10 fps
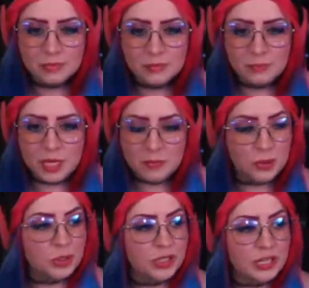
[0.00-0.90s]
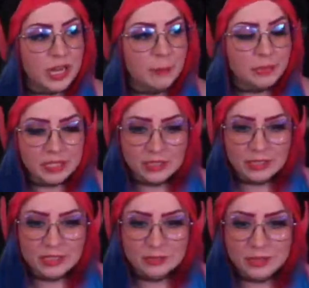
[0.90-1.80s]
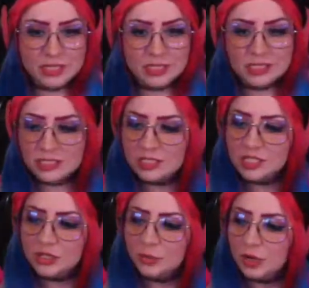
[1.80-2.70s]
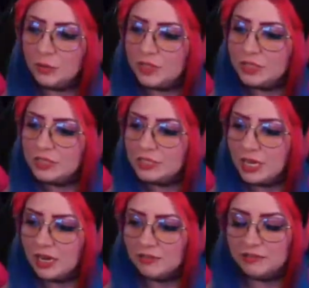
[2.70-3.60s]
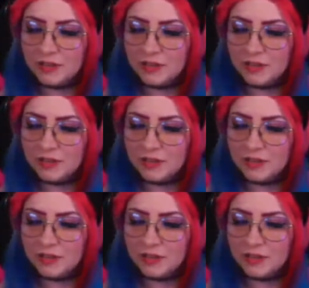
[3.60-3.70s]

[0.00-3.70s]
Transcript: people and companies and businesses that you work with and stuff